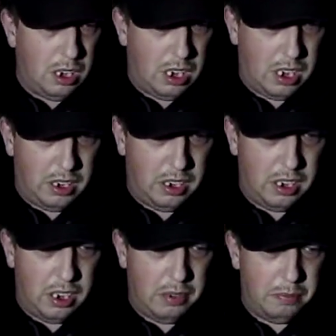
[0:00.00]
and
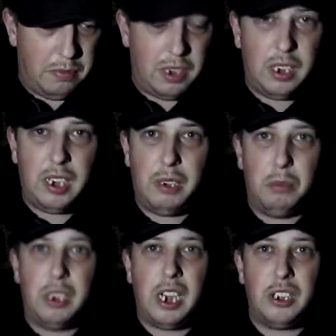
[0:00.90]
it
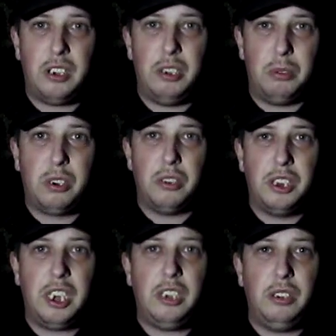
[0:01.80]
will
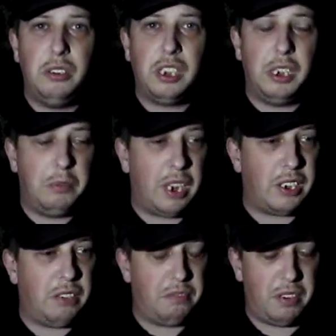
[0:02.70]
continue to keep
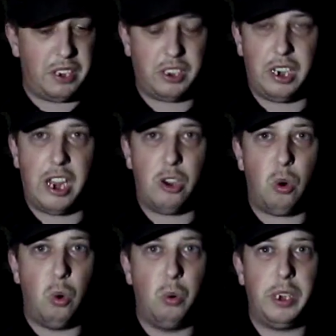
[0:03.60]
catching fish. And I
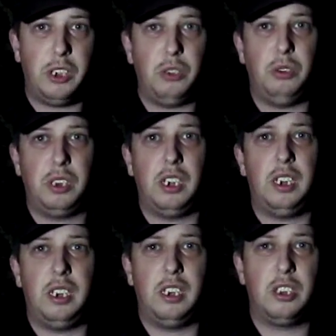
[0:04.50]
always use it
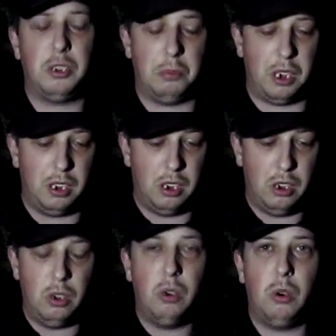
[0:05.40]
in the summer,
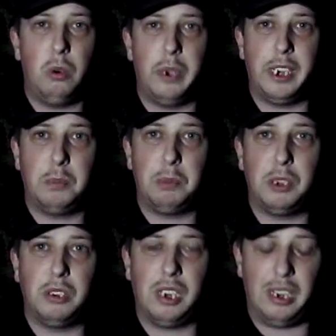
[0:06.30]
always,
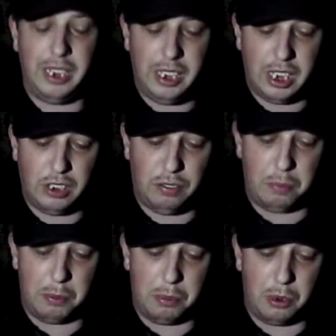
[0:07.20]
because the leakage from
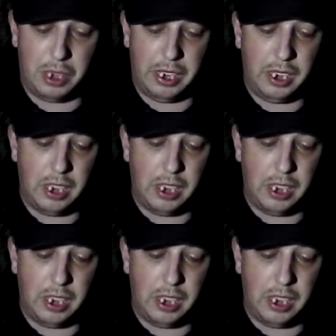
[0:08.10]
the Borley